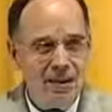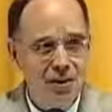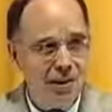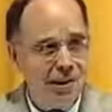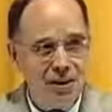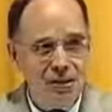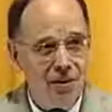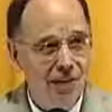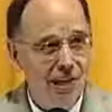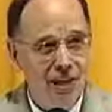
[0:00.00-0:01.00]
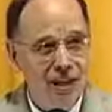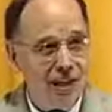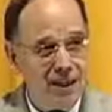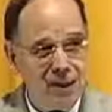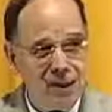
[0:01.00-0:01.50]
and you didn't even know how to
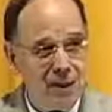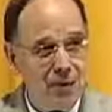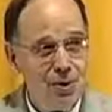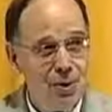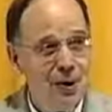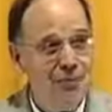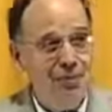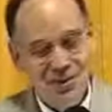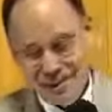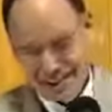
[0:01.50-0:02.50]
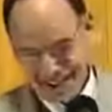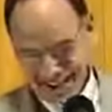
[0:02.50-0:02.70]
get to the post office?"